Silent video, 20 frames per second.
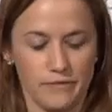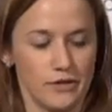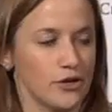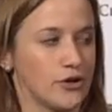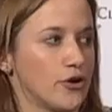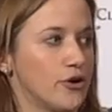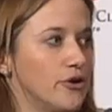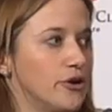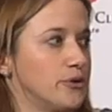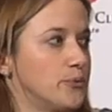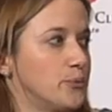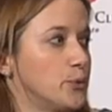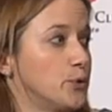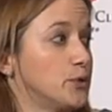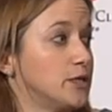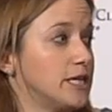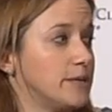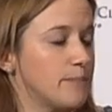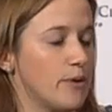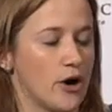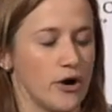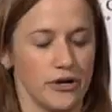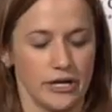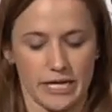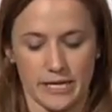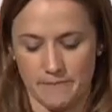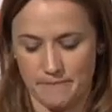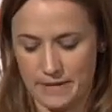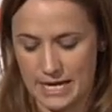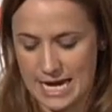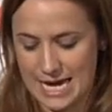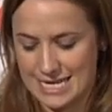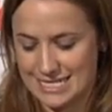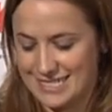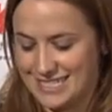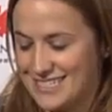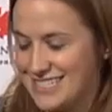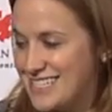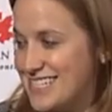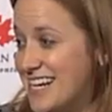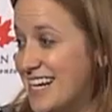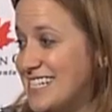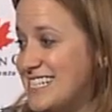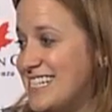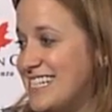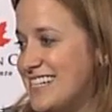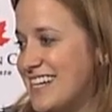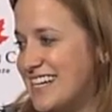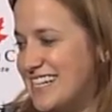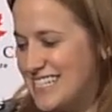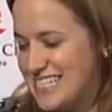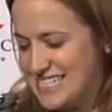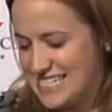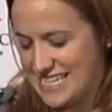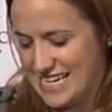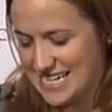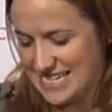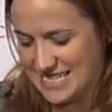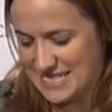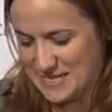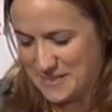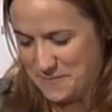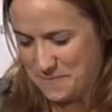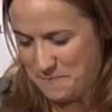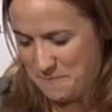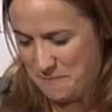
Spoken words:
the current ruling party, since 1996.